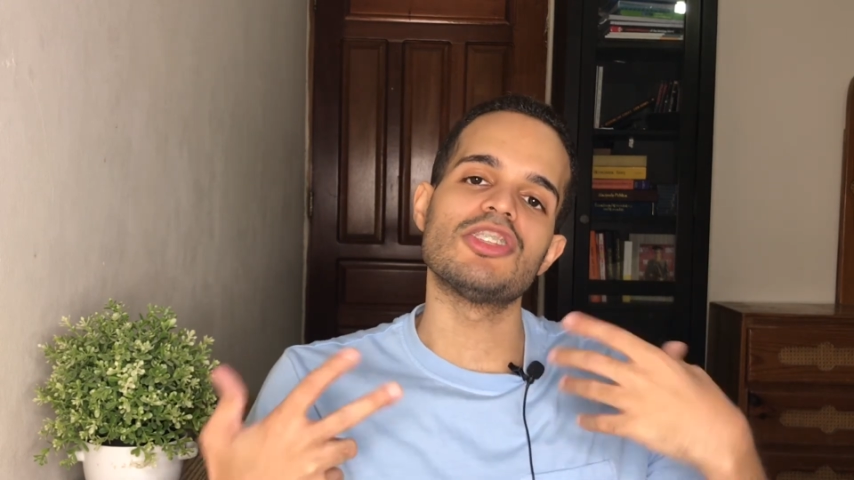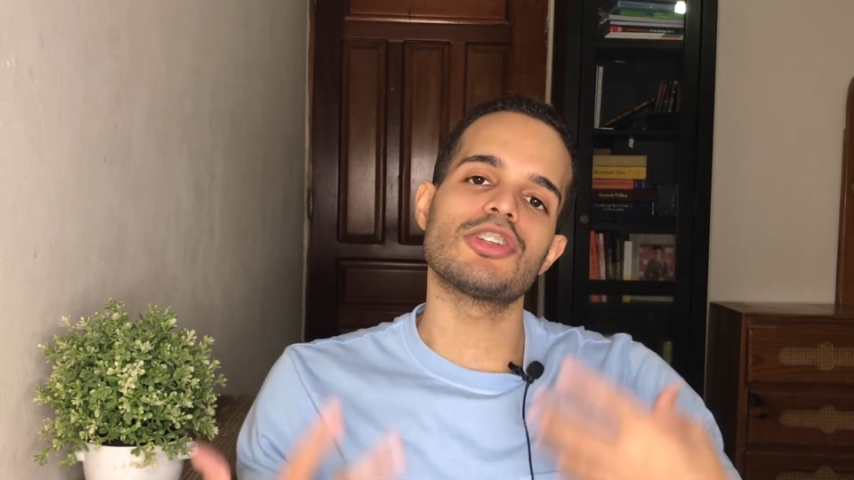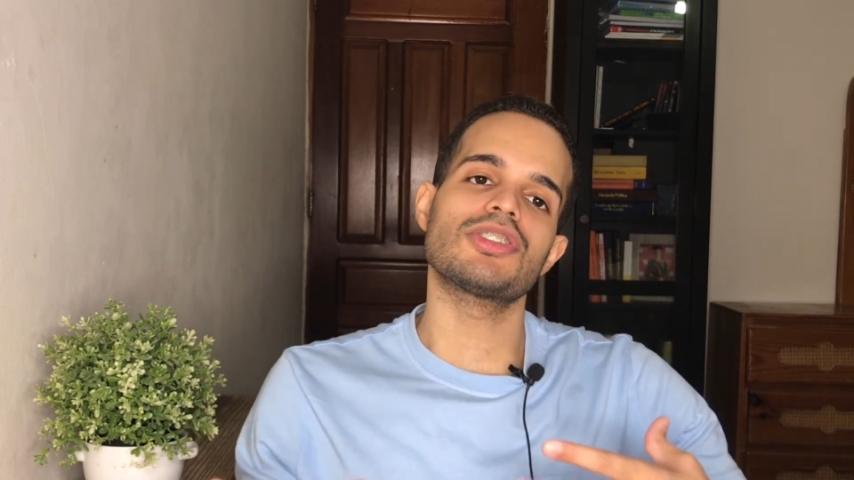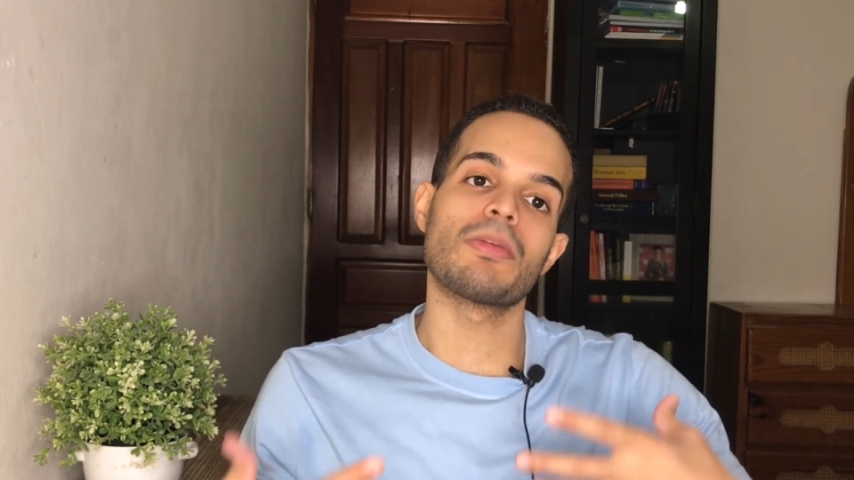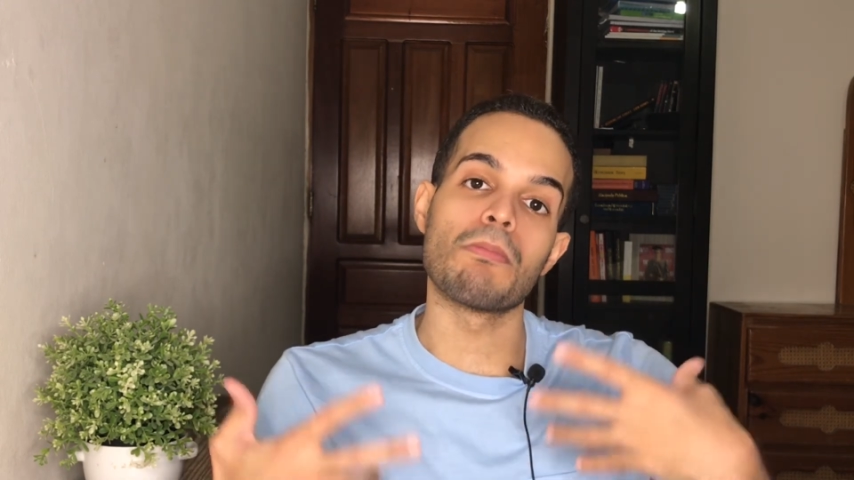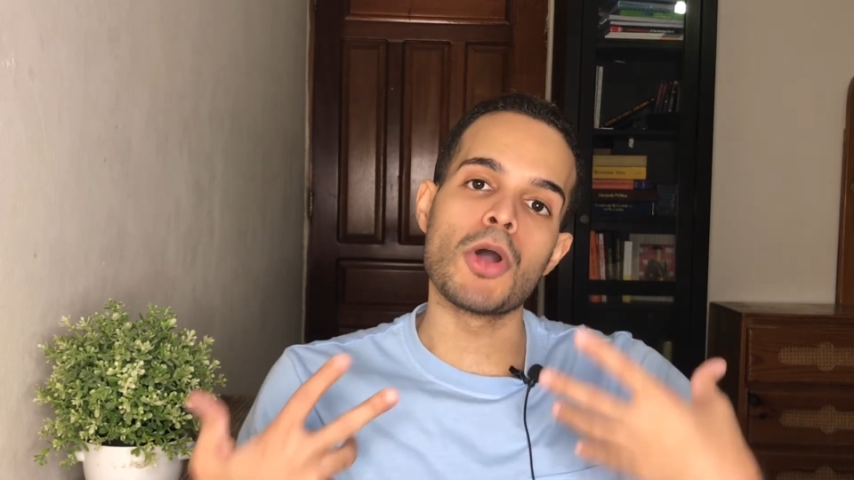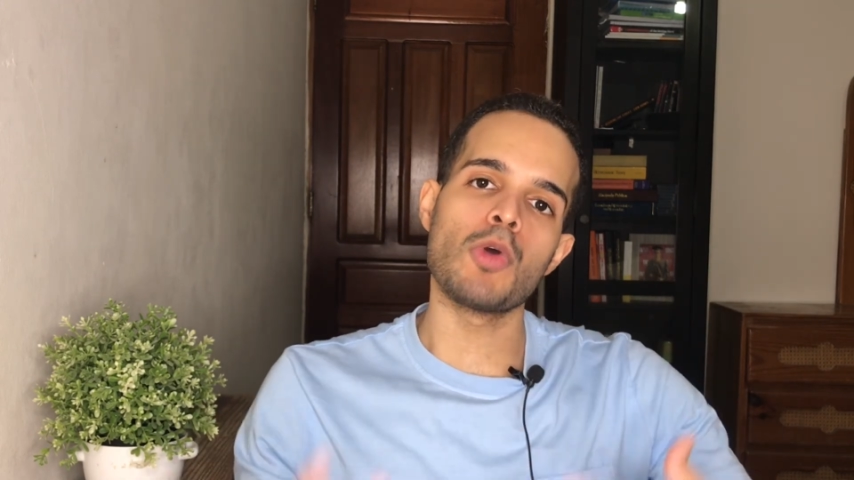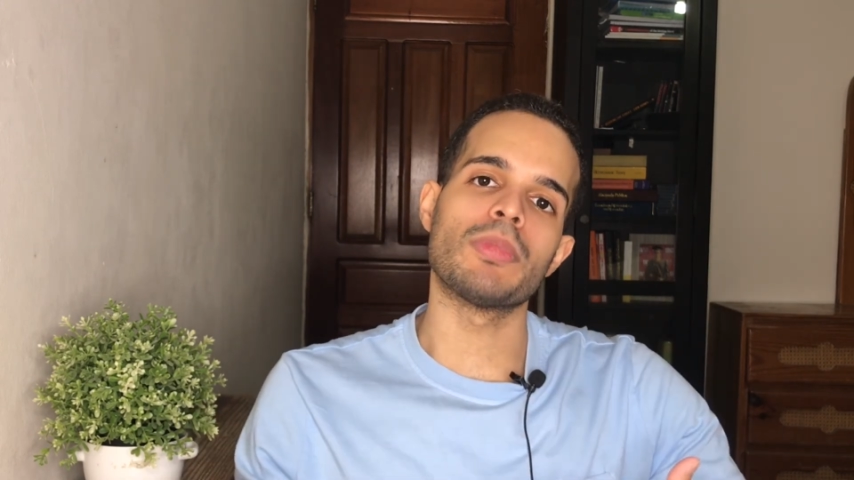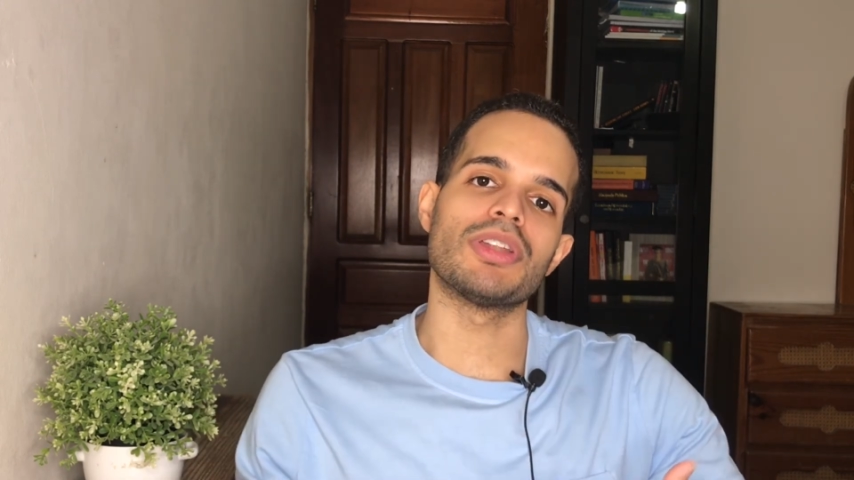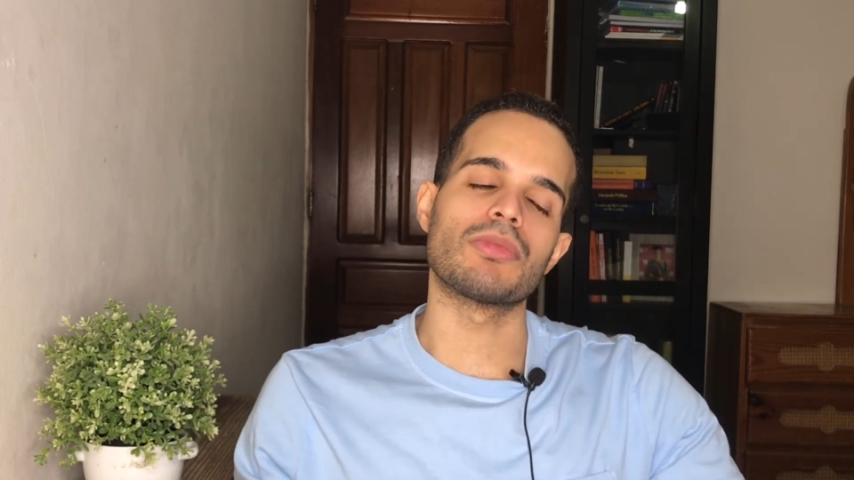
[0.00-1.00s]
such a
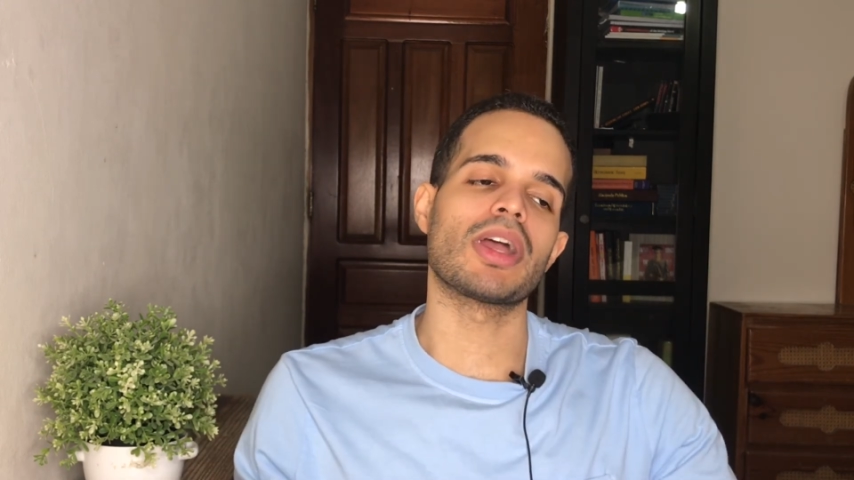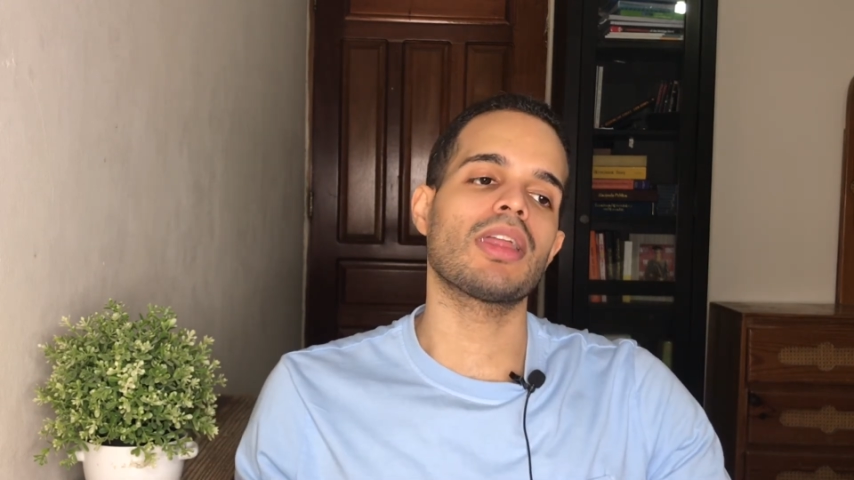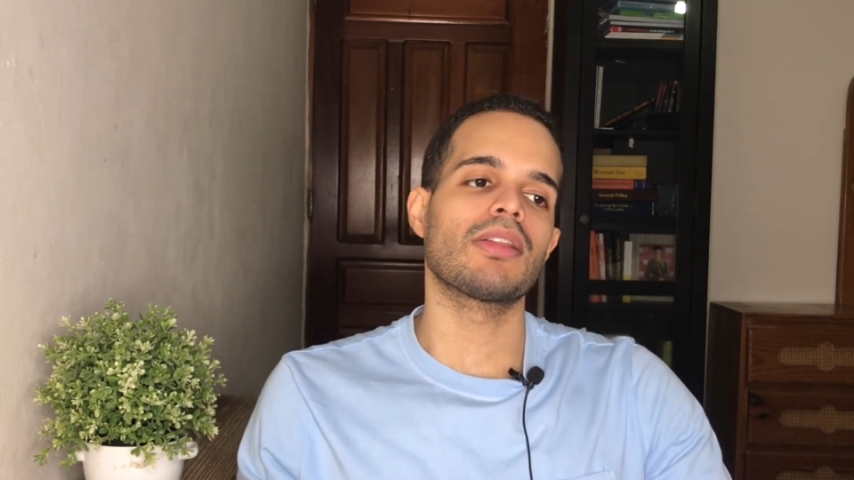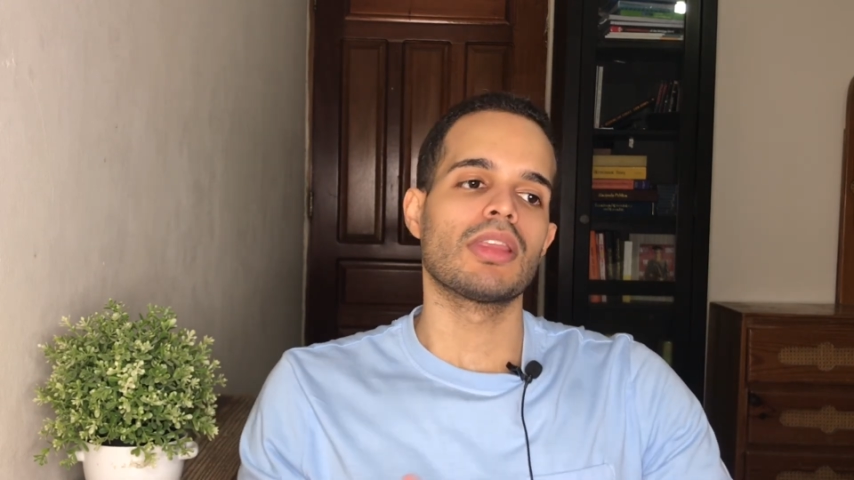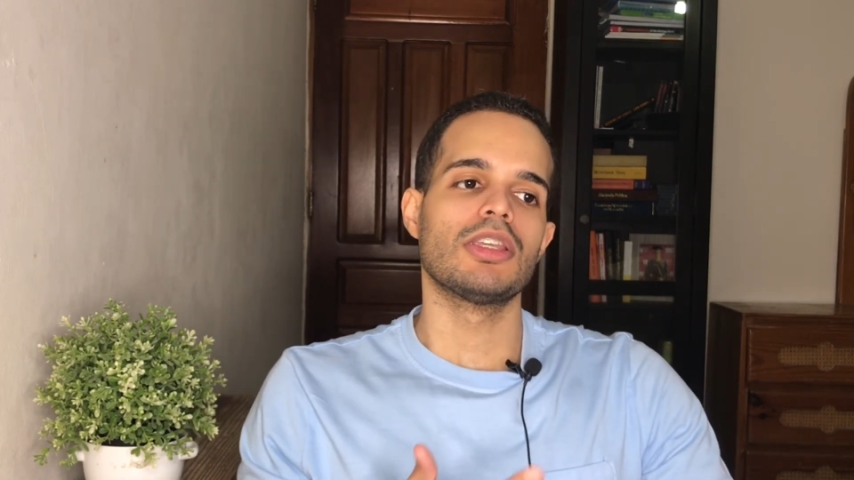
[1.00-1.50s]
moment, right?